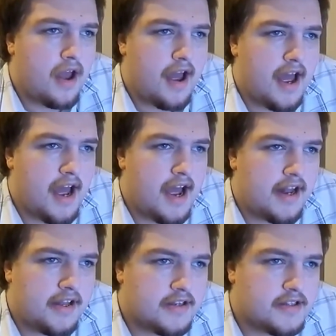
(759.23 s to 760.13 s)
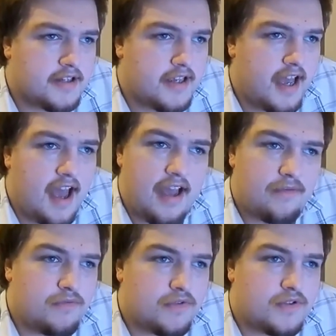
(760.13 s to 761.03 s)
and yeah, it
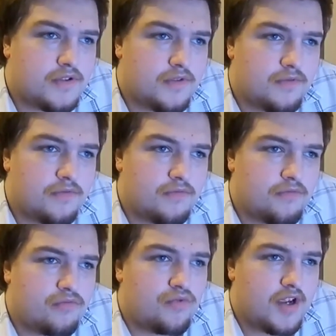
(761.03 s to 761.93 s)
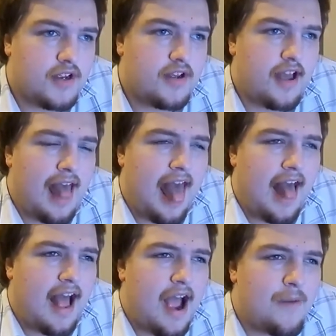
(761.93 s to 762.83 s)
was re-
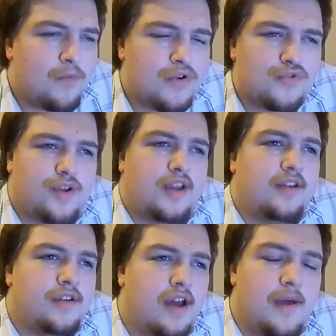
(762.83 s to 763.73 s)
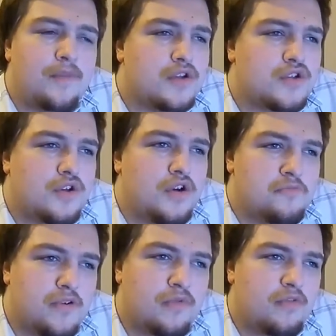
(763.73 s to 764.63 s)
I'm wondering, I'm not sure,
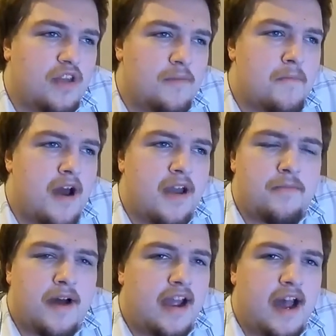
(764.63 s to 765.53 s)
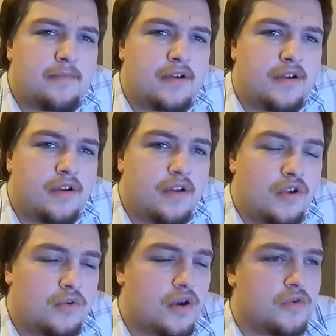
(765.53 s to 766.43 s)
but it might, it might happen.
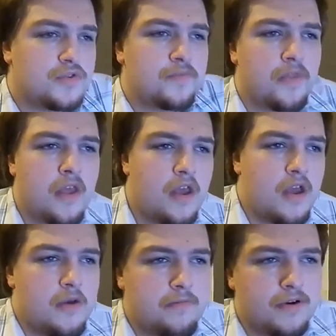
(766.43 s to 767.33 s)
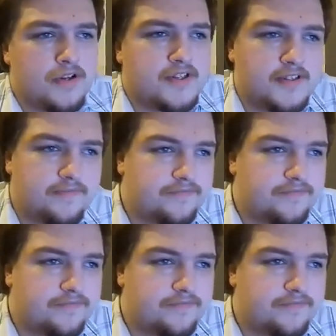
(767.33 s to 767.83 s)
Who knows? But